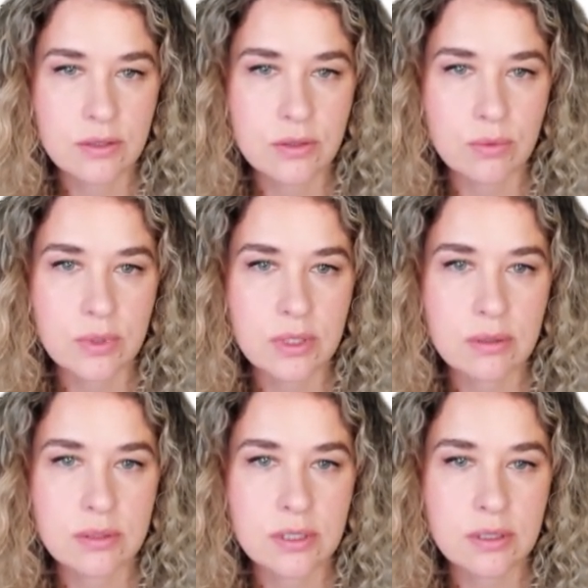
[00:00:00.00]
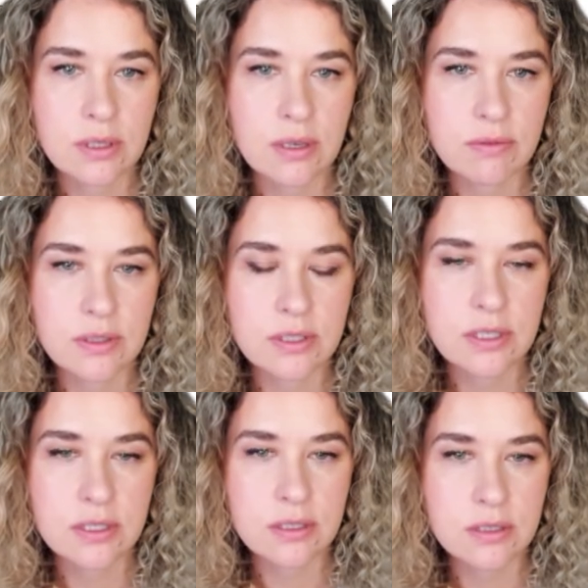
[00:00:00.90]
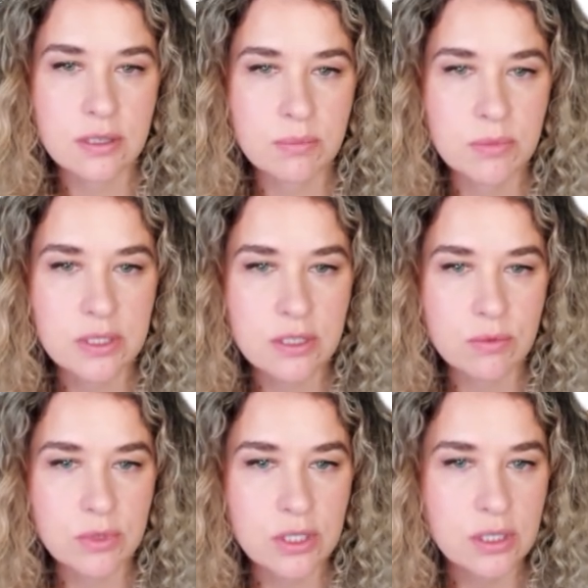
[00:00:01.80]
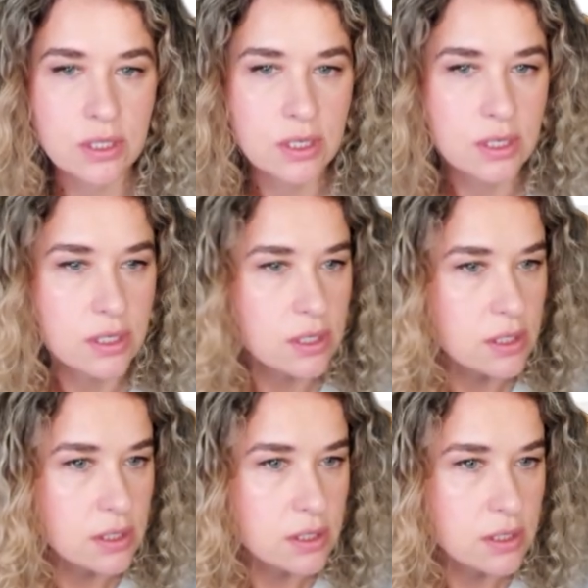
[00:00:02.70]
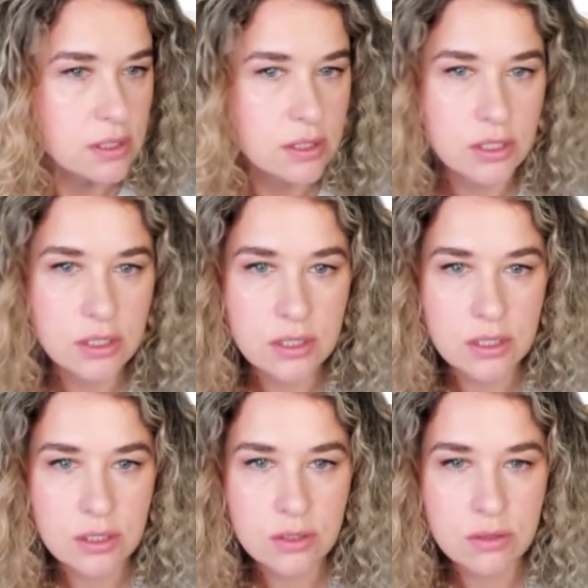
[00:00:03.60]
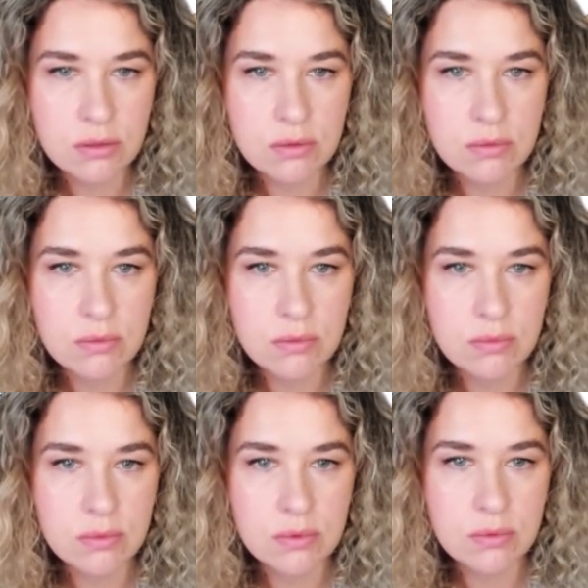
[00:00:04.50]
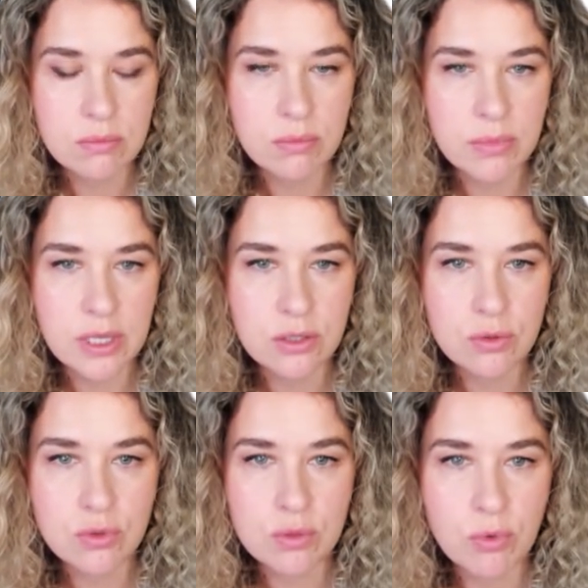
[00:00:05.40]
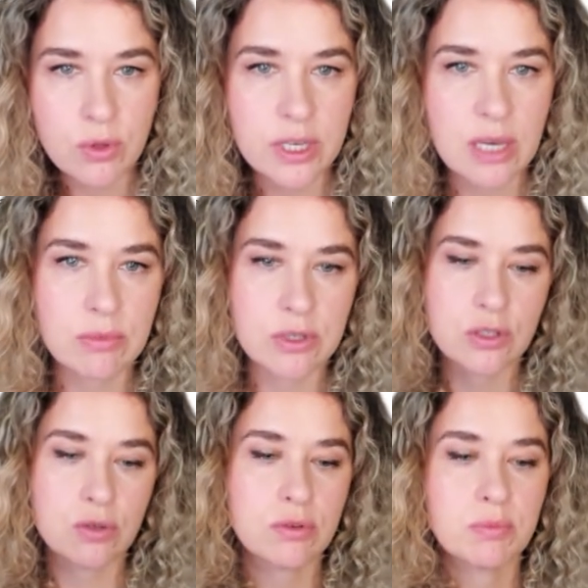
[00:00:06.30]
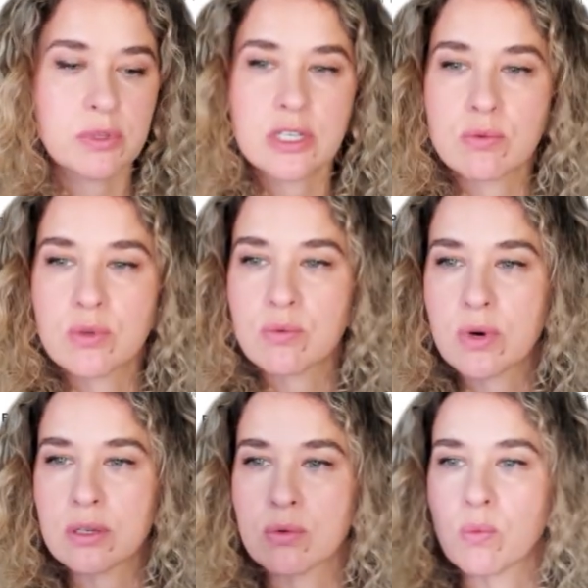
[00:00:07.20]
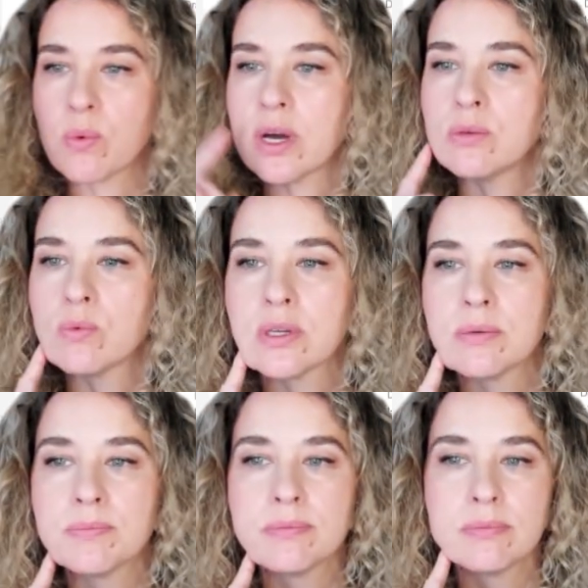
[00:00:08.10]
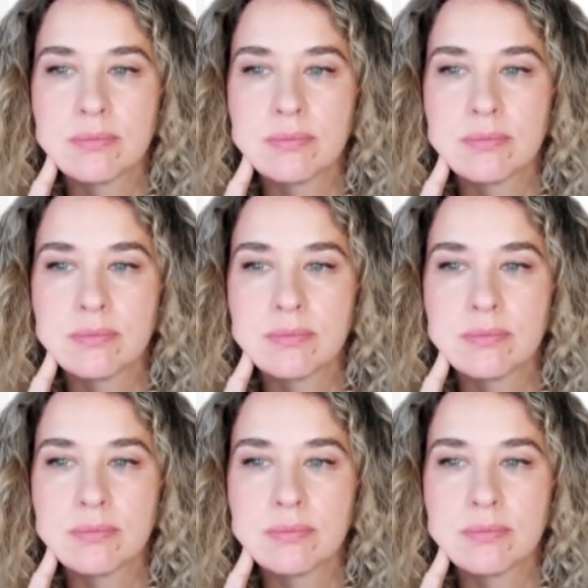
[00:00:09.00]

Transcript: So we still have the distance. That means we just need to make 2 smaller cabinets or replace with 1 wide one.